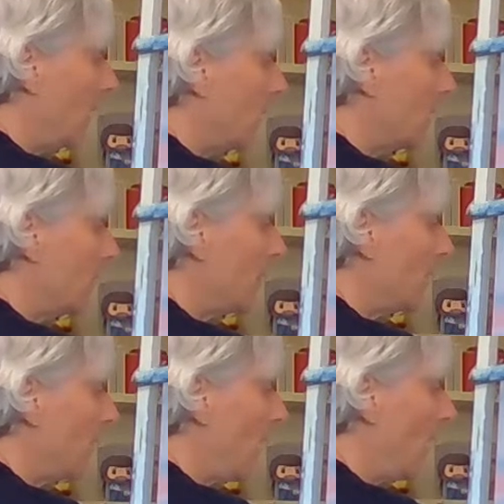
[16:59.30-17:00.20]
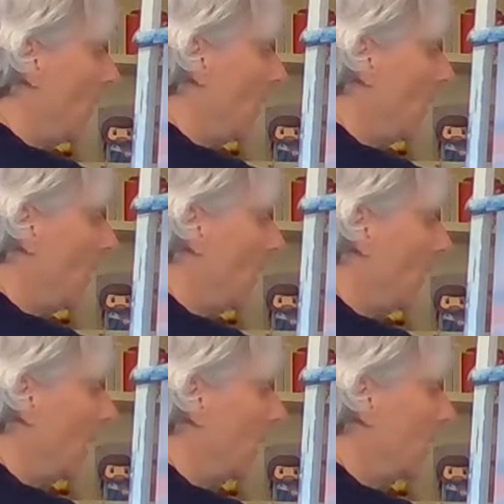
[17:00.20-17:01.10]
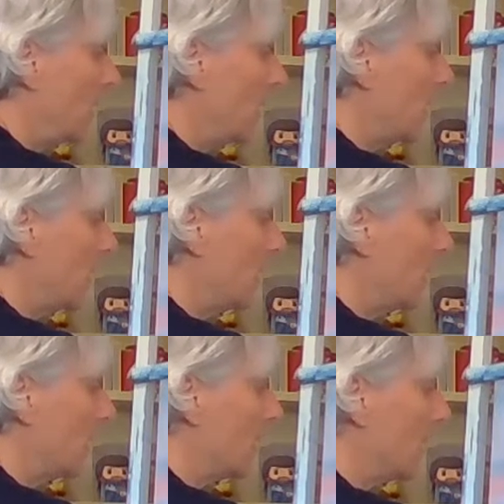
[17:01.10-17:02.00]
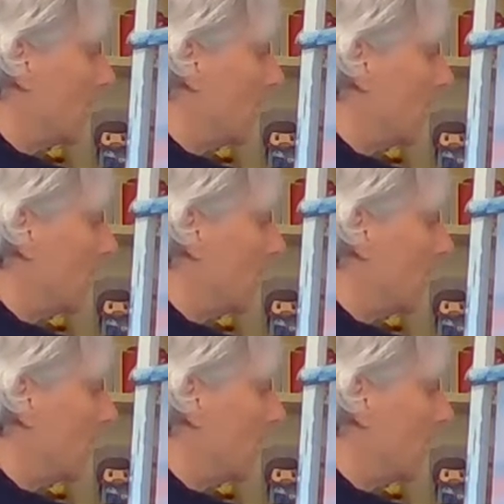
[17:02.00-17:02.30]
like some snow in the distance.